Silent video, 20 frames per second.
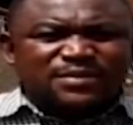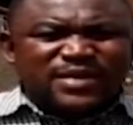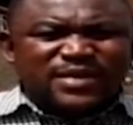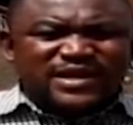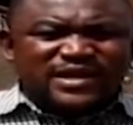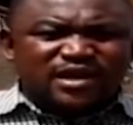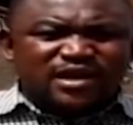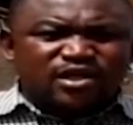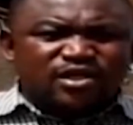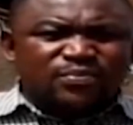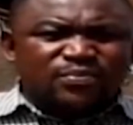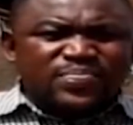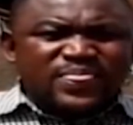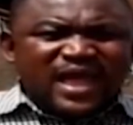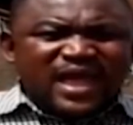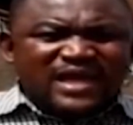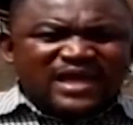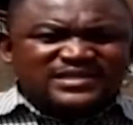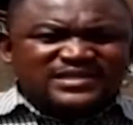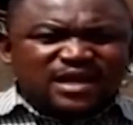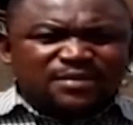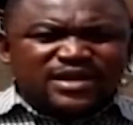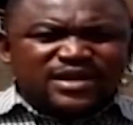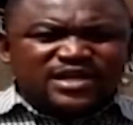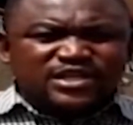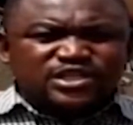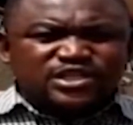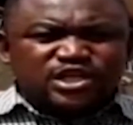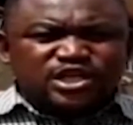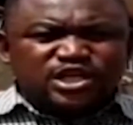the medical
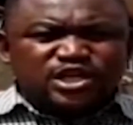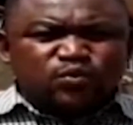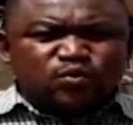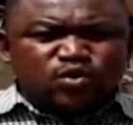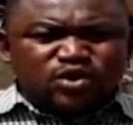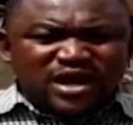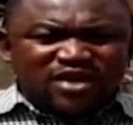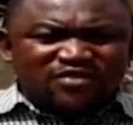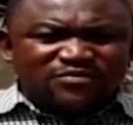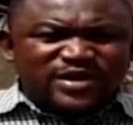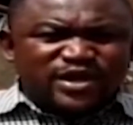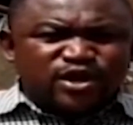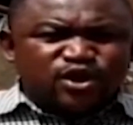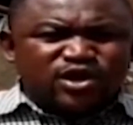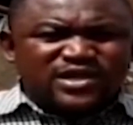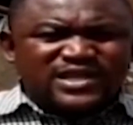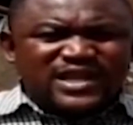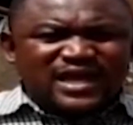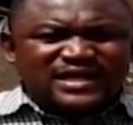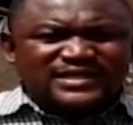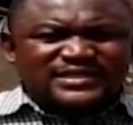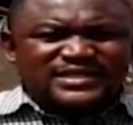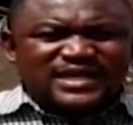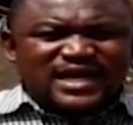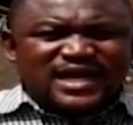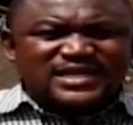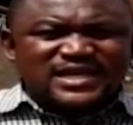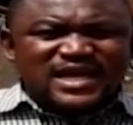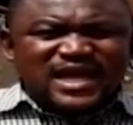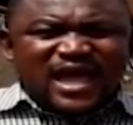examination would have been
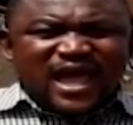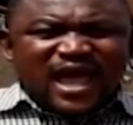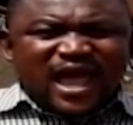conducted